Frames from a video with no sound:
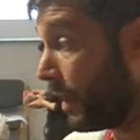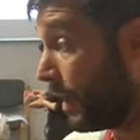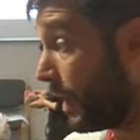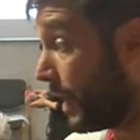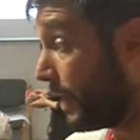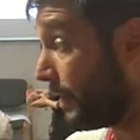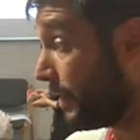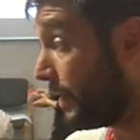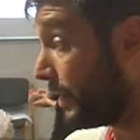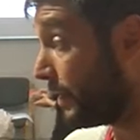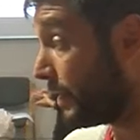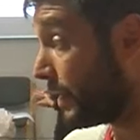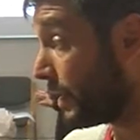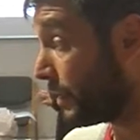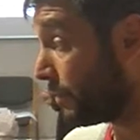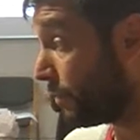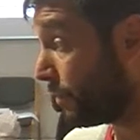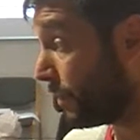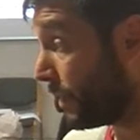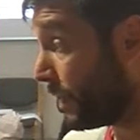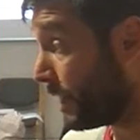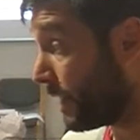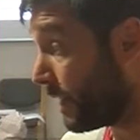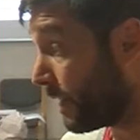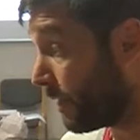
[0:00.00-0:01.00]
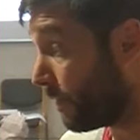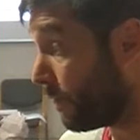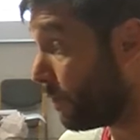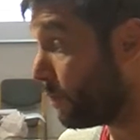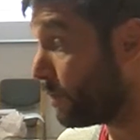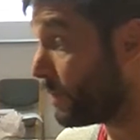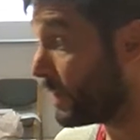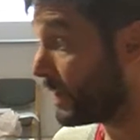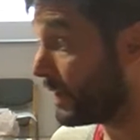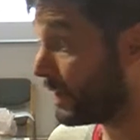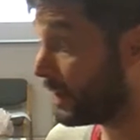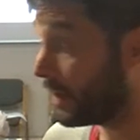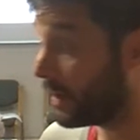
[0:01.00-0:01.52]
I think that we are
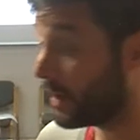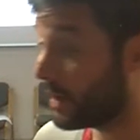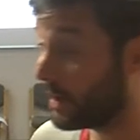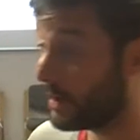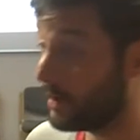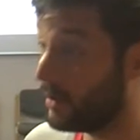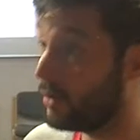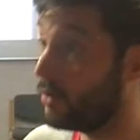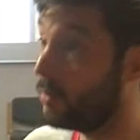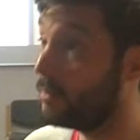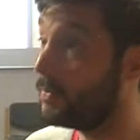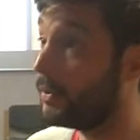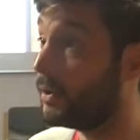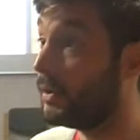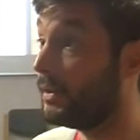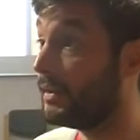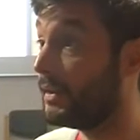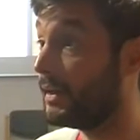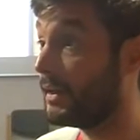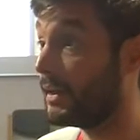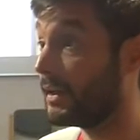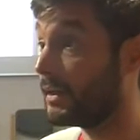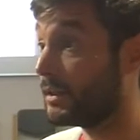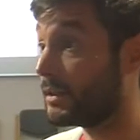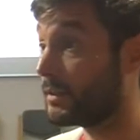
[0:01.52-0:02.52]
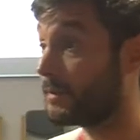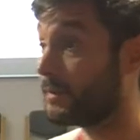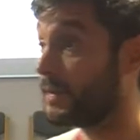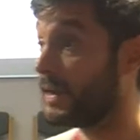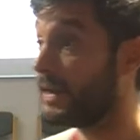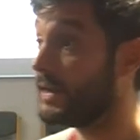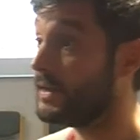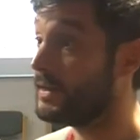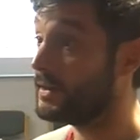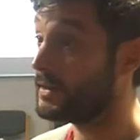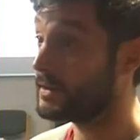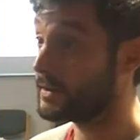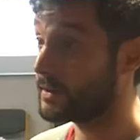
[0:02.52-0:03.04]
opening a new political
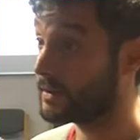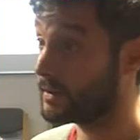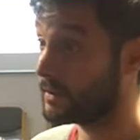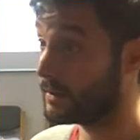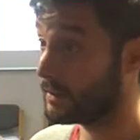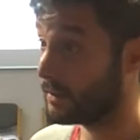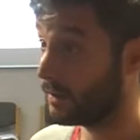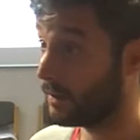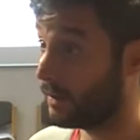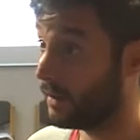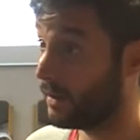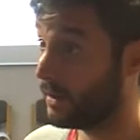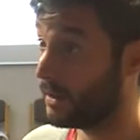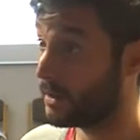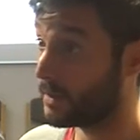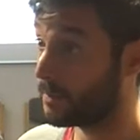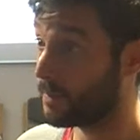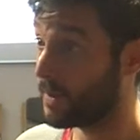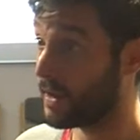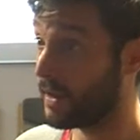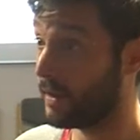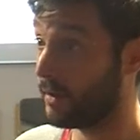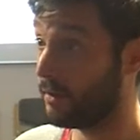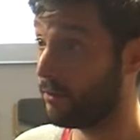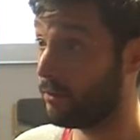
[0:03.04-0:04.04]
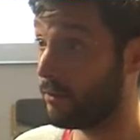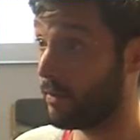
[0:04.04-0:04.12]
space in Spain,